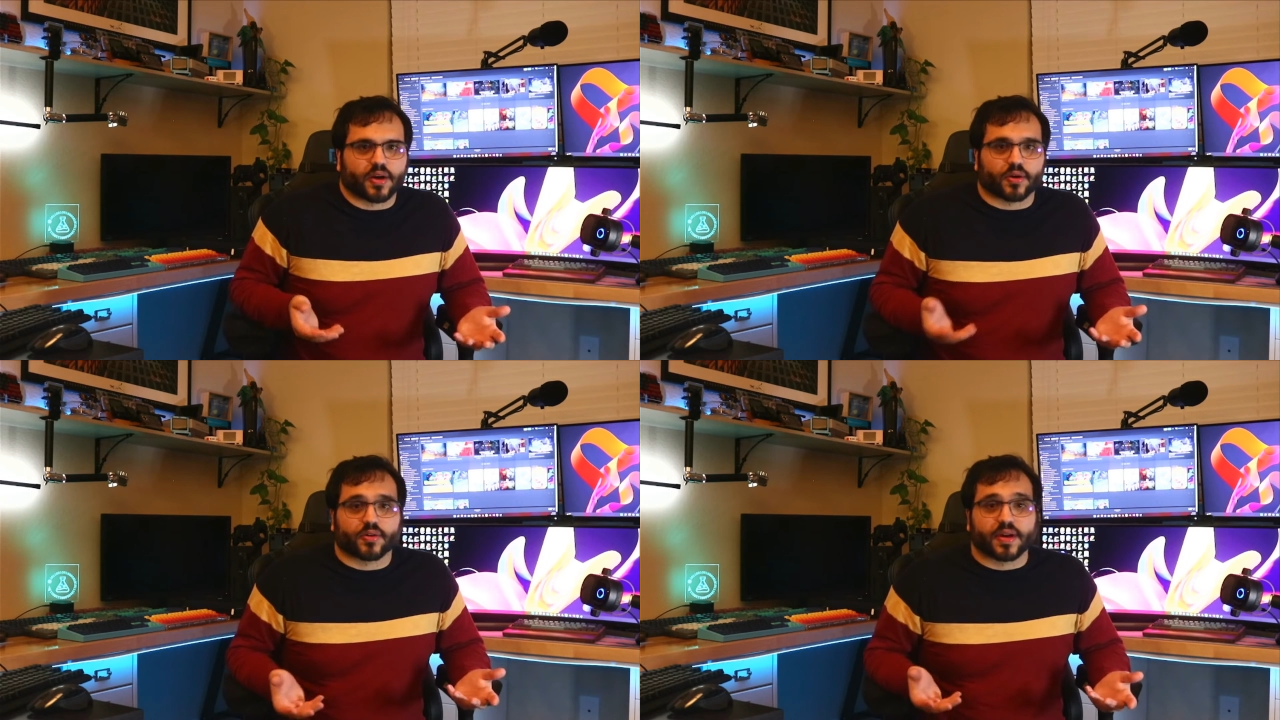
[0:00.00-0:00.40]

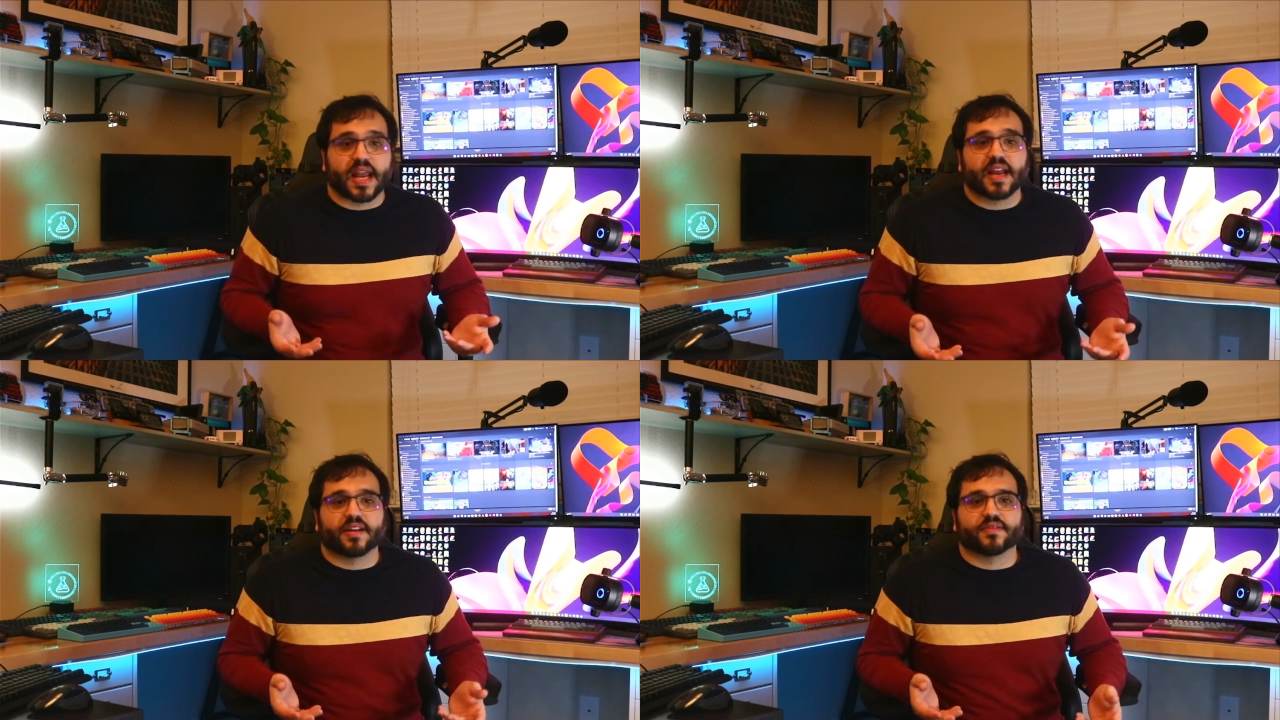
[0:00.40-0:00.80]
or
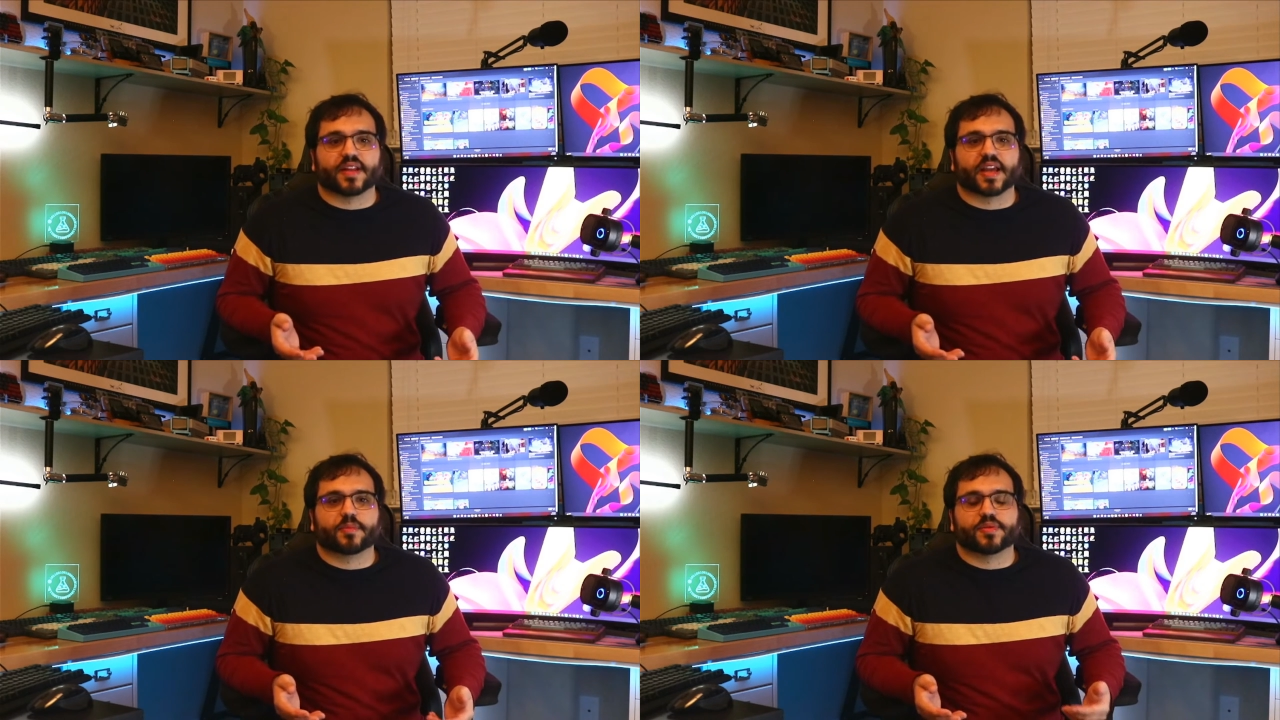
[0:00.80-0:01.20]
creative,
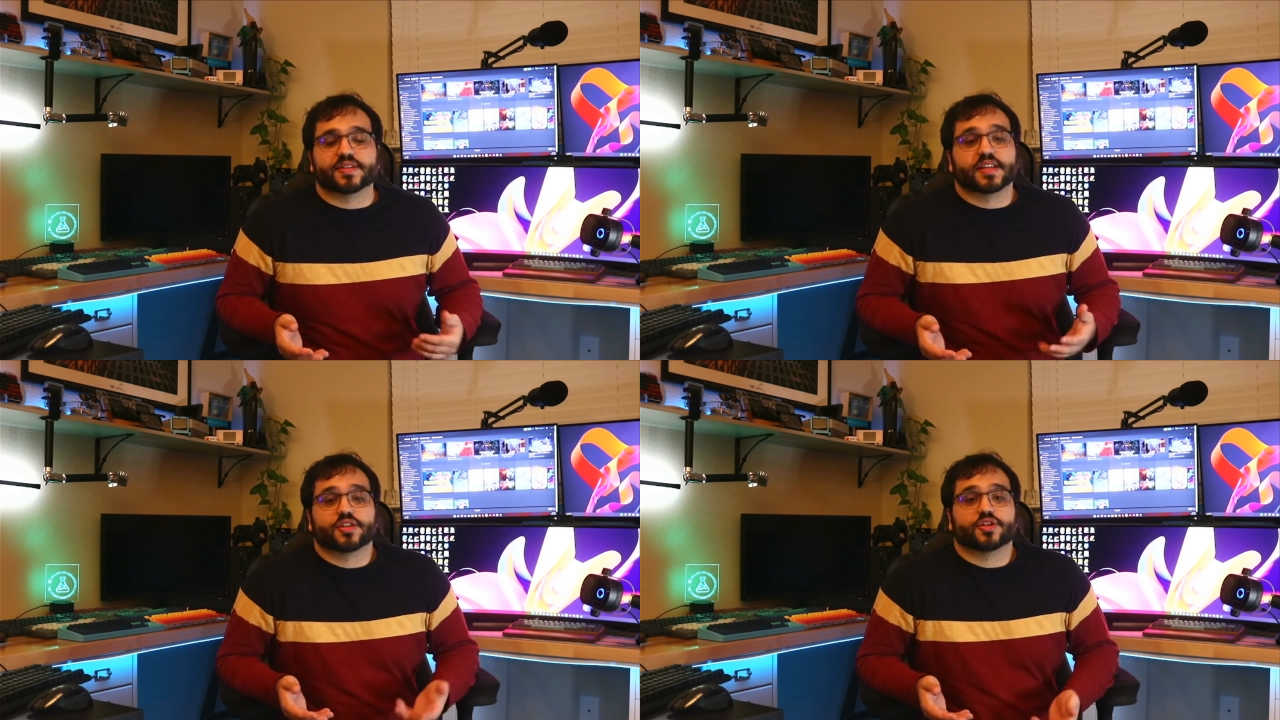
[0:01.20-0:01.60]
like
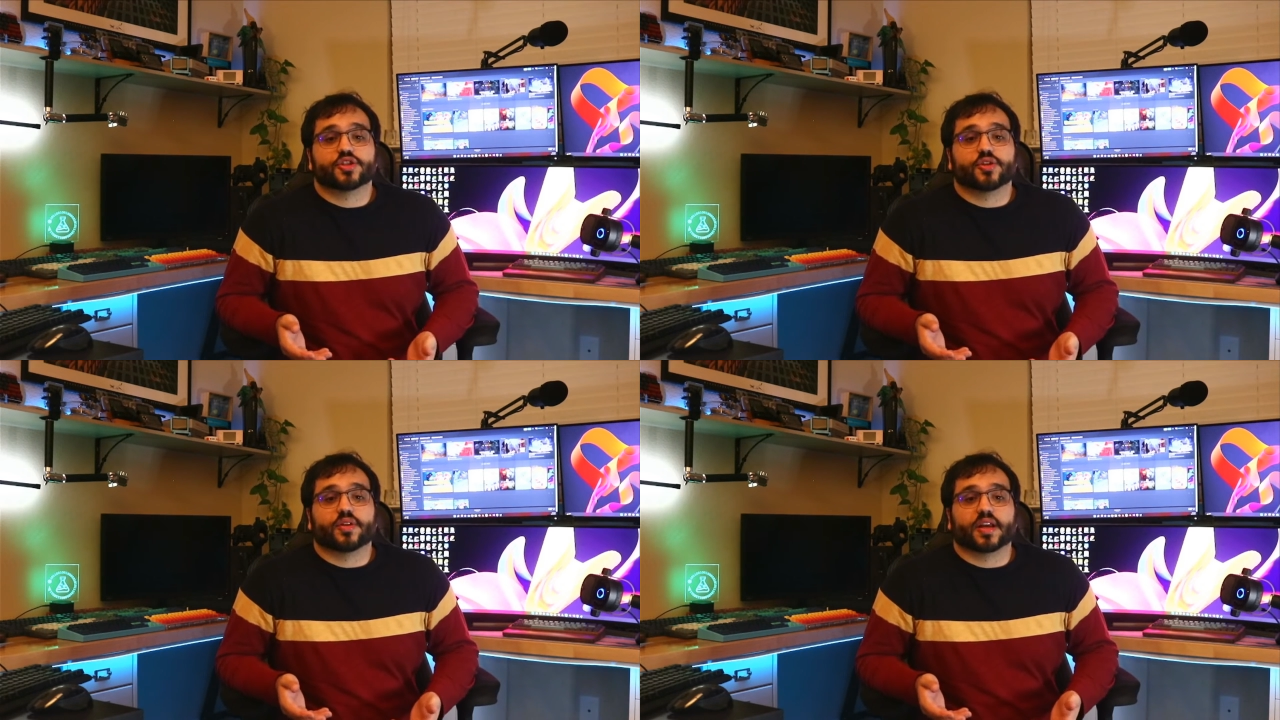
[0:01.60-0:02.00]
precision
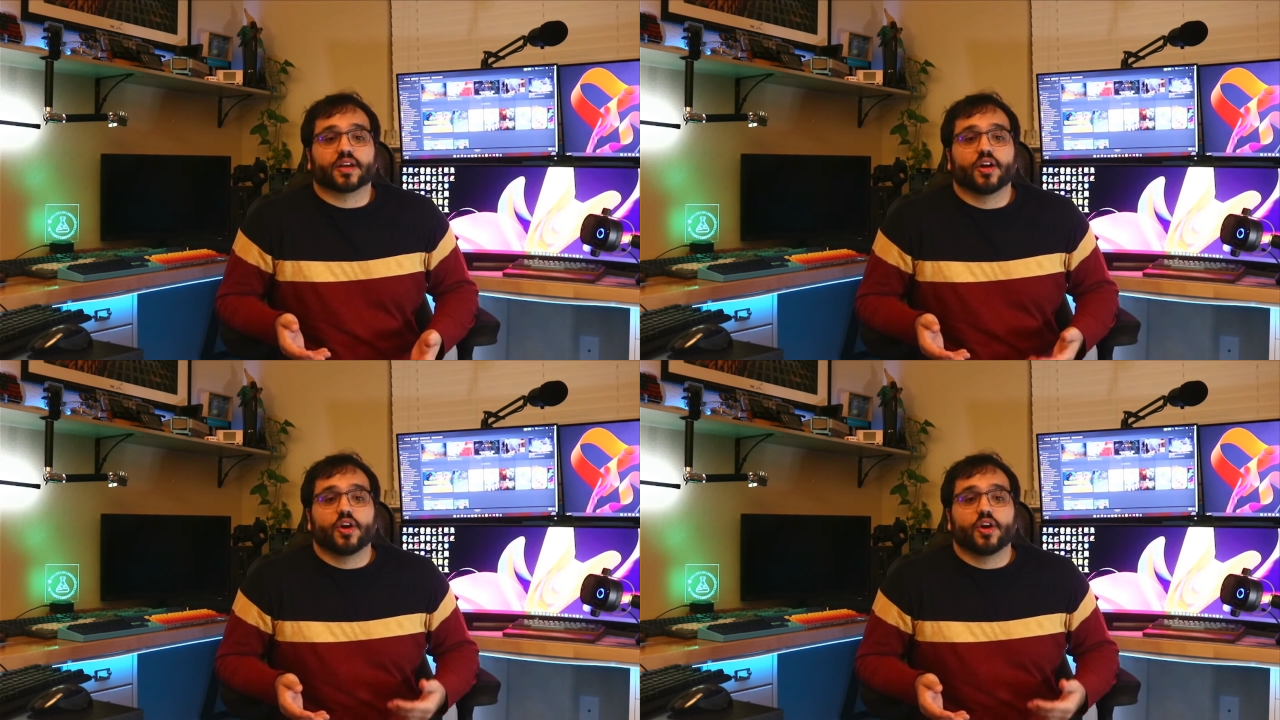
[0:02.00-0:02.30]
shooting,